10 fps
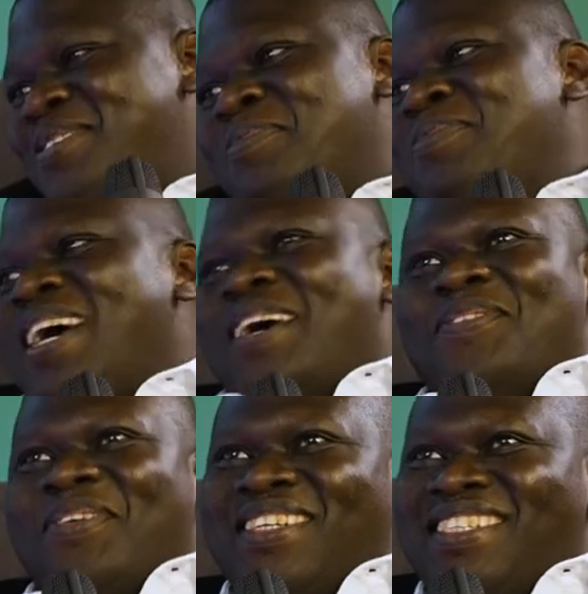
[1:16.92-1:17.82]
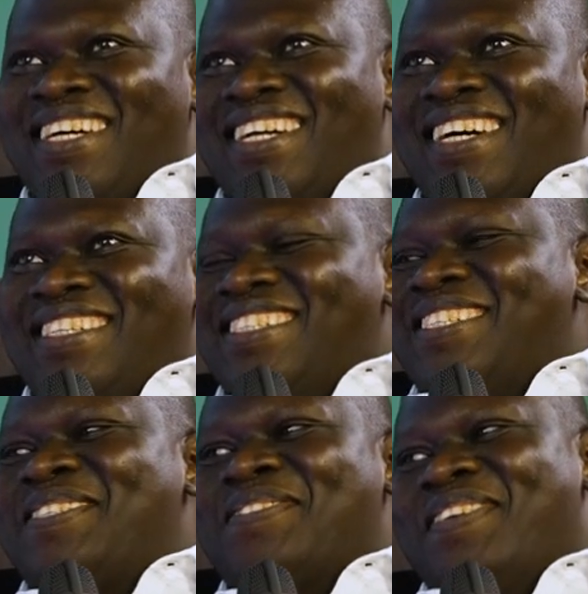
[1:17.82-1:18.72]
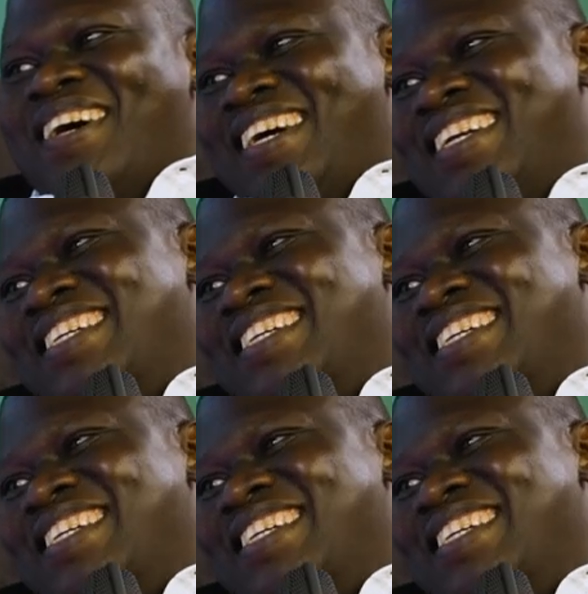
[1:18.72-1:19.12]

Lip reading: sometimes I wonder that this man